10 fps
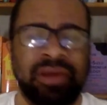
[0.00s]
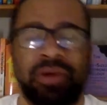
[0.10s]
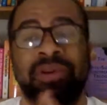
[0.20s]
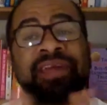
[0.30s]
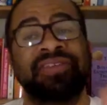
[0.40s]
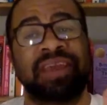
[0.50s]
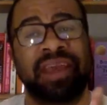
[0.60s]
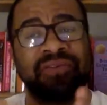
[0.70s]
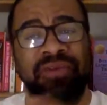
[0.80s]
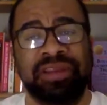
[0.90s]
or let's say
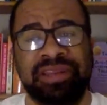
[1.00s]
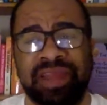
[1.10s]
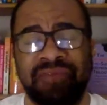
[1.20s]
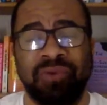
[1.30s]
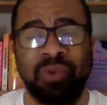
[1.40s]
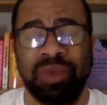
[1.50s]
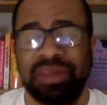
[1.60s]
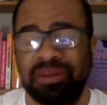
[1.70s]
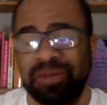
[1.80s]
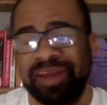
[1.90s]
every every
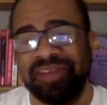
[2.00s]
week you plan on